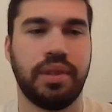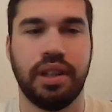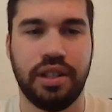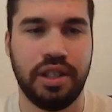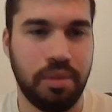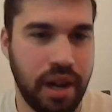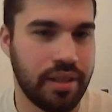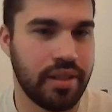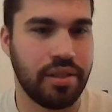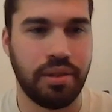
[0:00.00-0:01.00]
The U
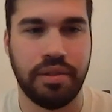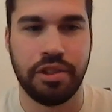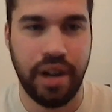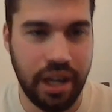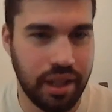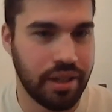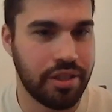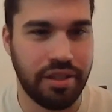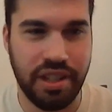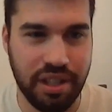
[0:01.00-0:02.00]
S is sort of draining their
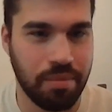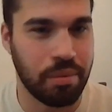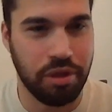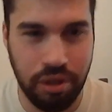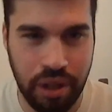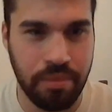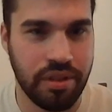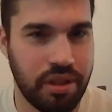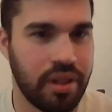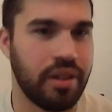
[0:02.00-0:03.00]
strategic petroleum
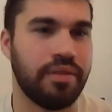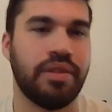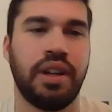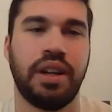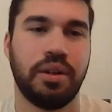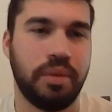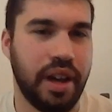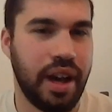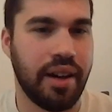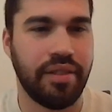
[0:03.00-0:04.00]
reserve. We
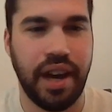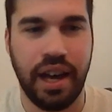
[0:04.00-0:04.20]
have